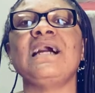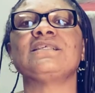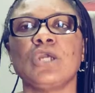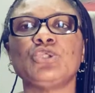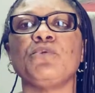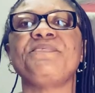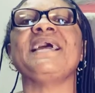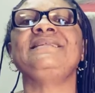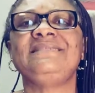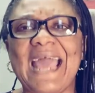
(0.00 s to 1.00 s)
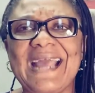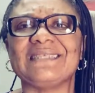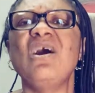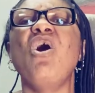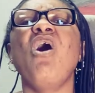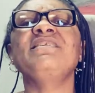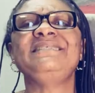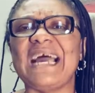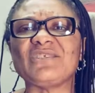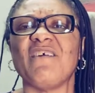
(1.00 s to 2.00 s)
There is going to be a death
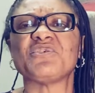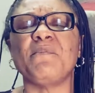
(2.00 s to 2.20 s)
of